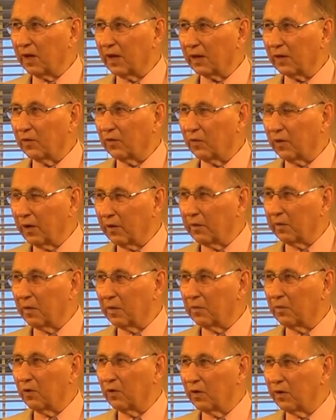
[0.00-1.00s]
track of where we
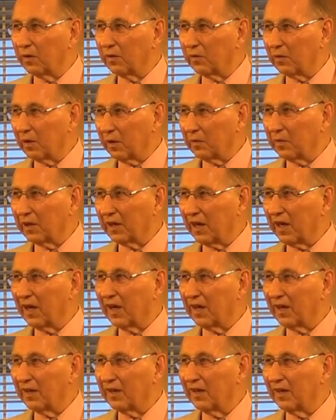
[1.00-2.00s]
were born, where we
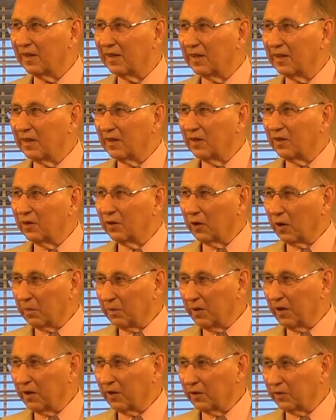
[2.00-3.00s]
died, who our
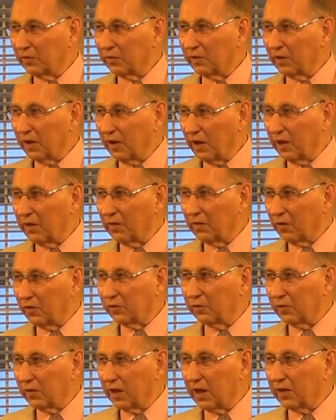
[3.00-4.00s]
parents were, all of
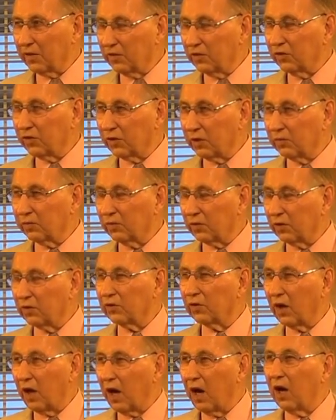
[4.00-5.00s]
those relationships.
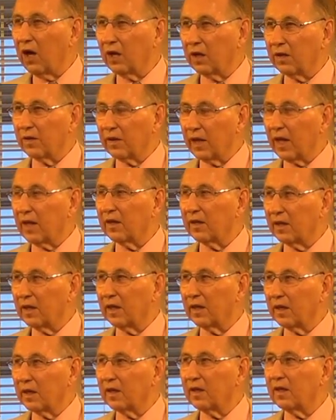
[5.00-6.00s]
So all of that
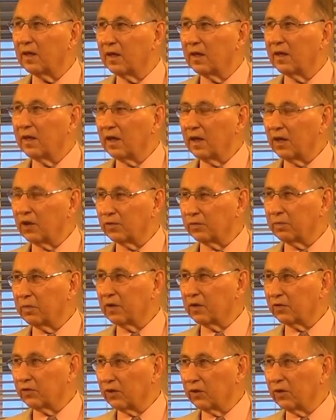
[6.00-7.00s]
data is
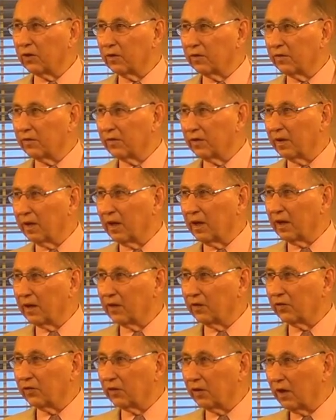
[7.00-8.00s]
preserved and
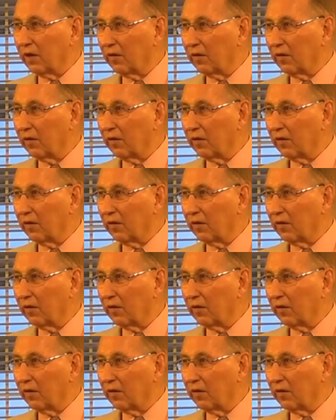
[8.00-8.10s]
is